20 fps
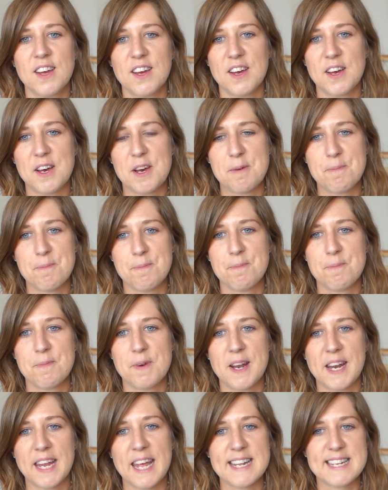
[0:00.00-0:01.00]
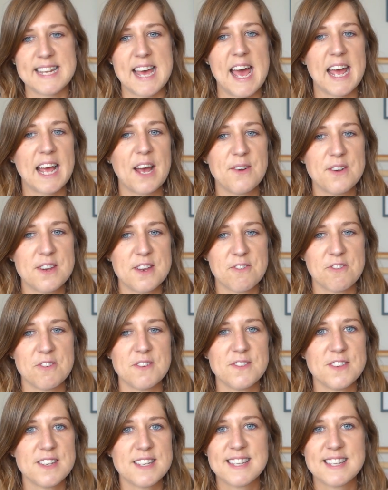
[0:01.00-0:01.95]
And I get to hang out in different